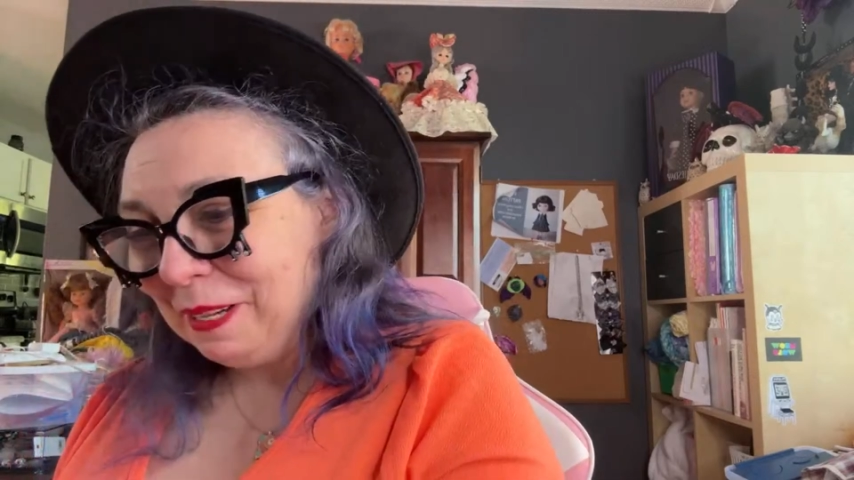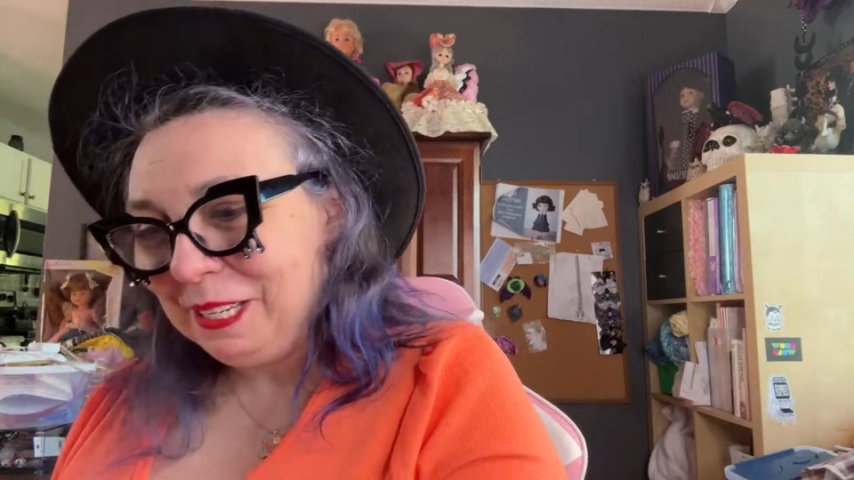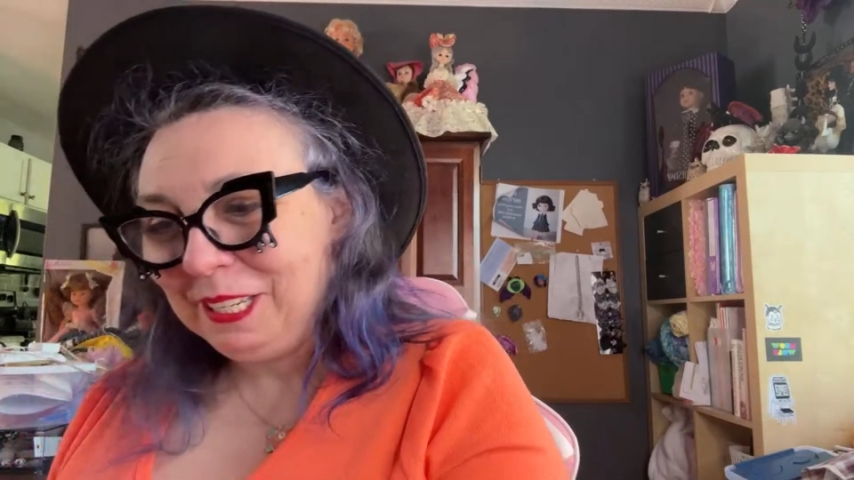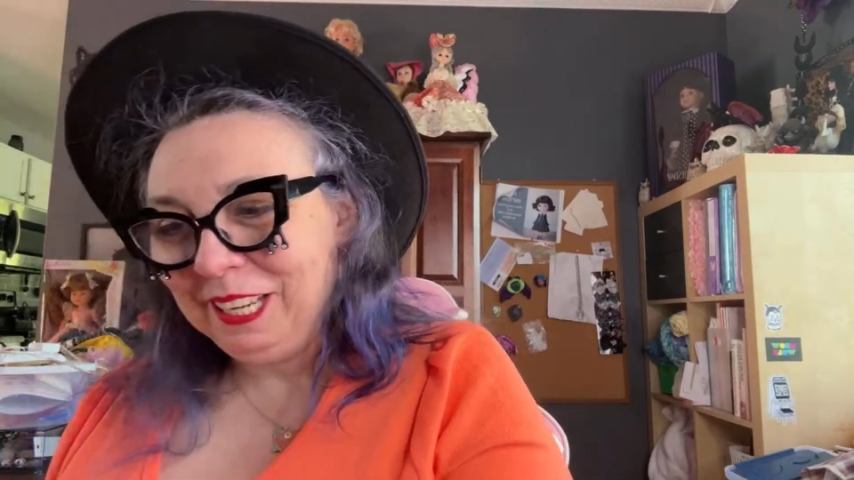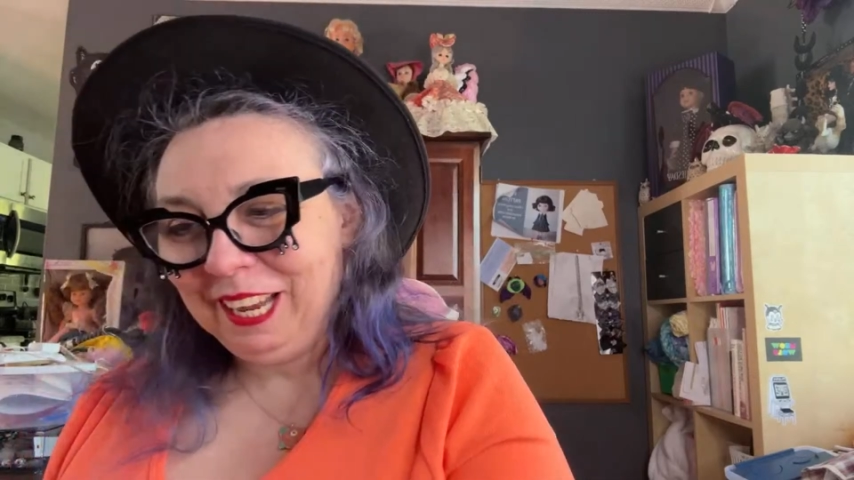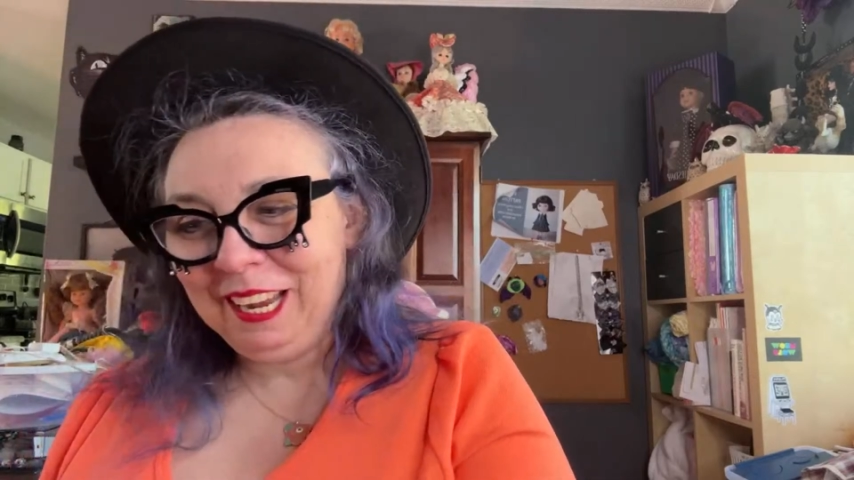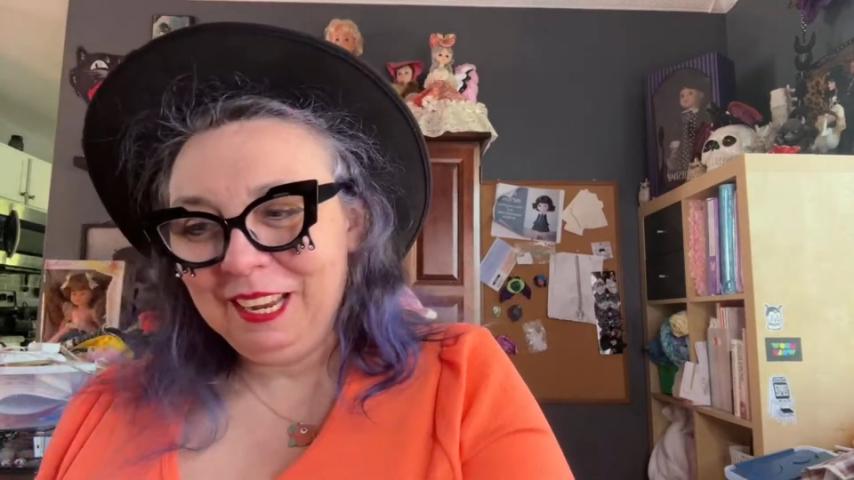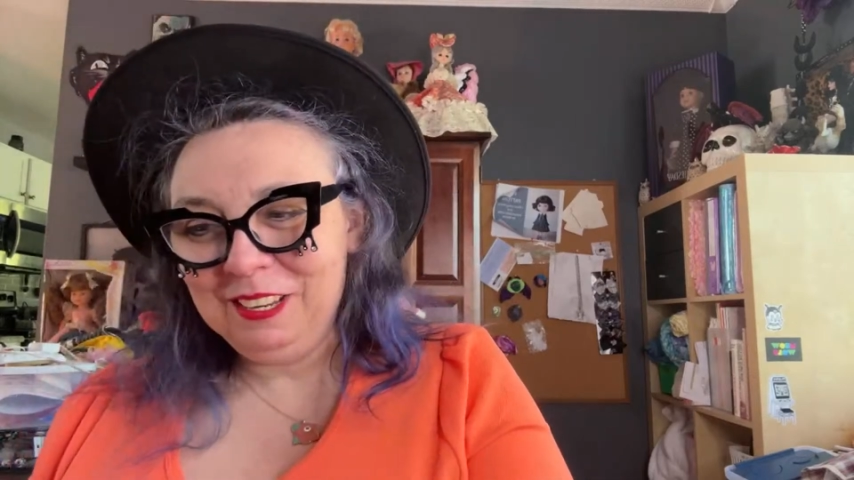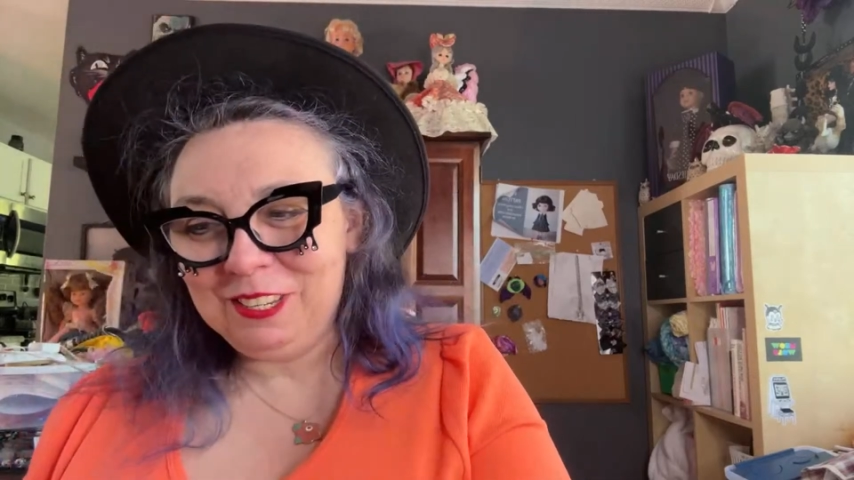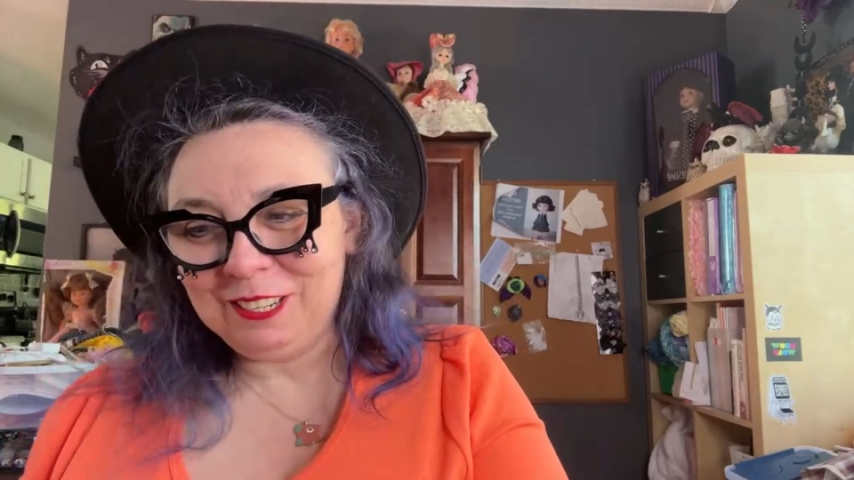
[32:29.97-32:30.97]
But should
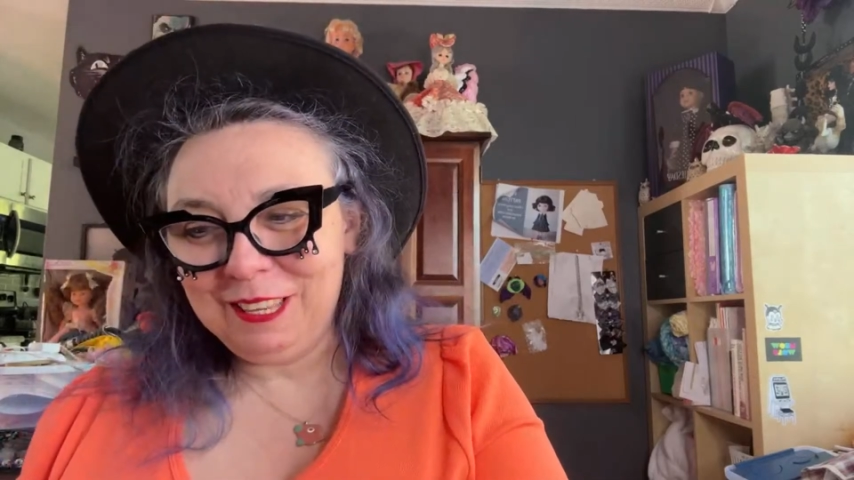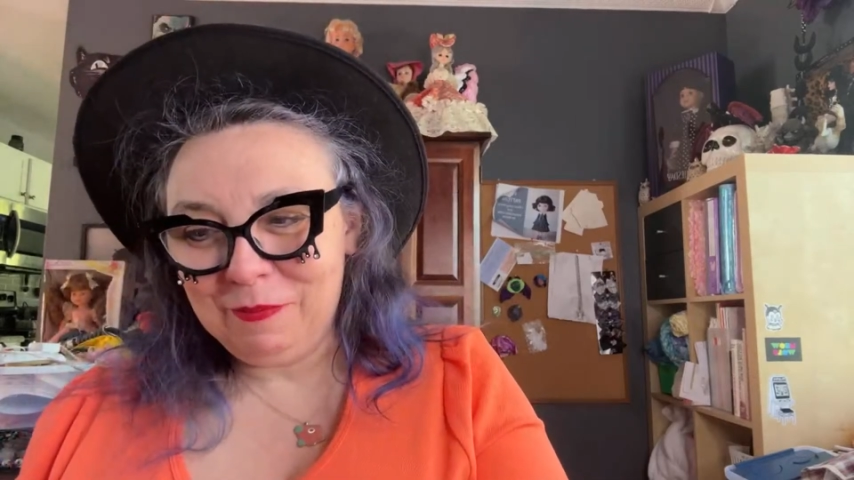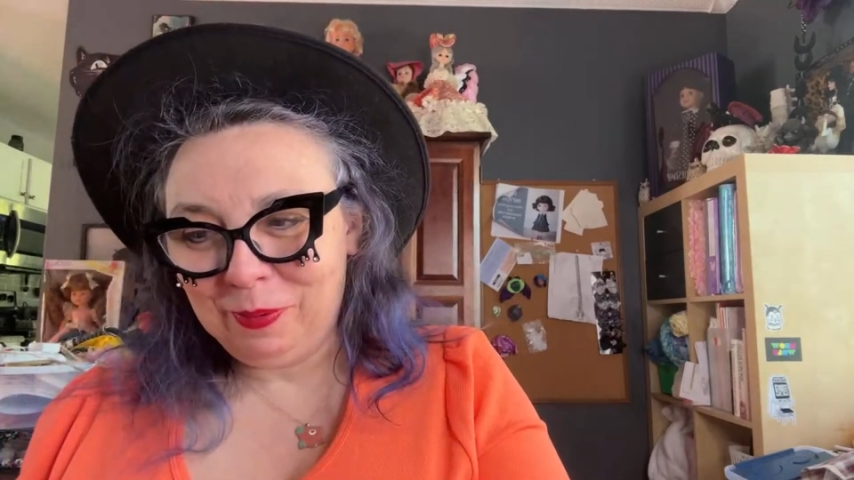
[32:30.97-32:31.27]
I enjoy